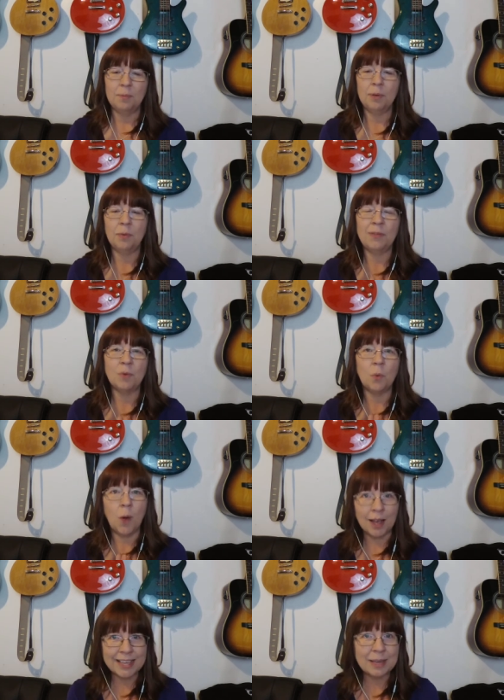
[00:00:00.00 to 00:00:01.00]
but if we're
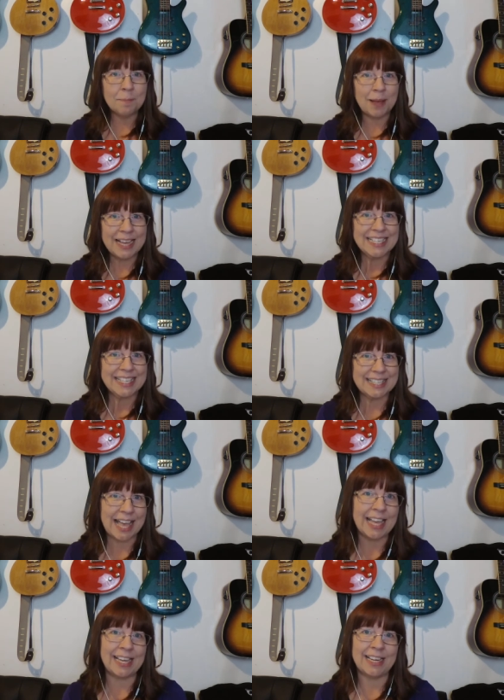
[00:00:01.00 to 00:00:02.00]
walking by
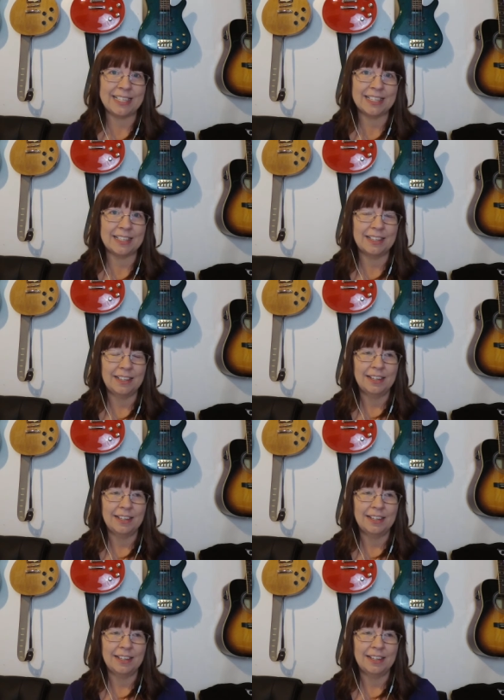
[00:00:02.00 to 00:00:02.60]
sight